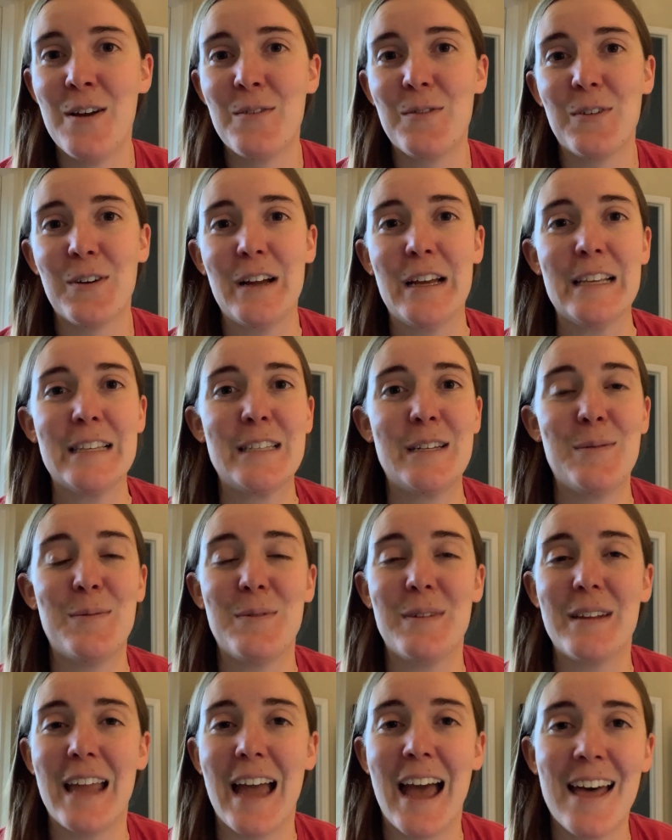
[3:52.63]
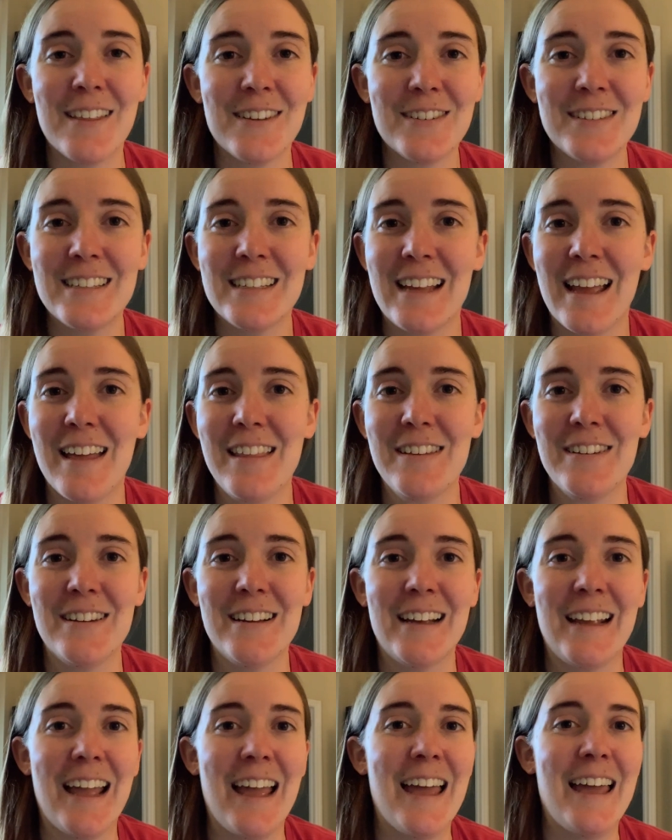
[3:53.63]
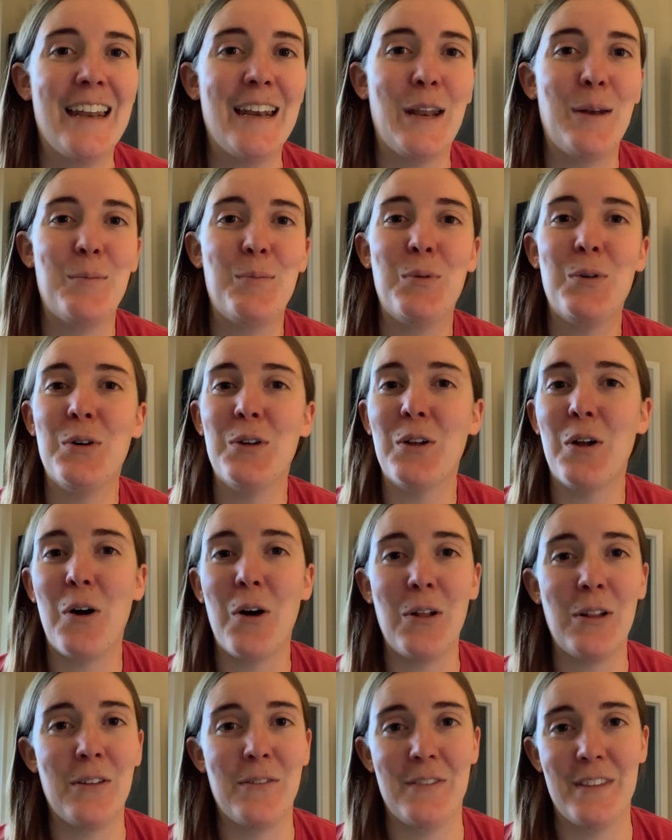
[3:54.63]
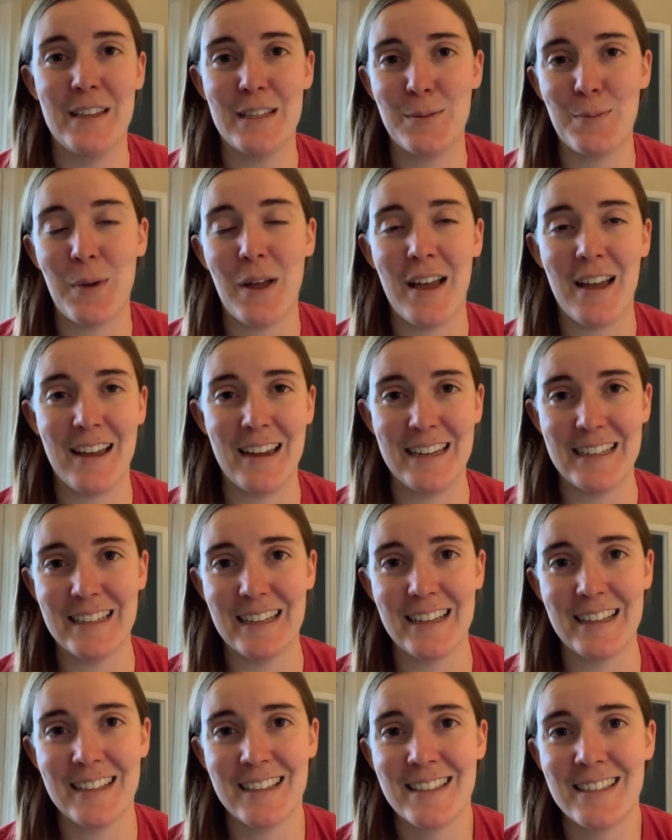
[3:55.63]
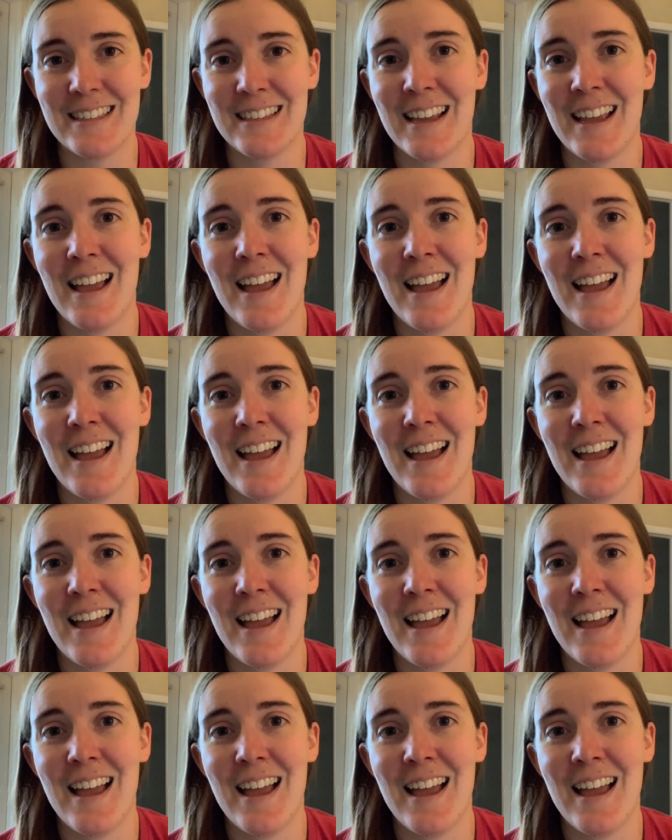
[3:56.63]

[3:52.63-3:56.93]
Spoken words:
for us to gather together again and put all of this behind us.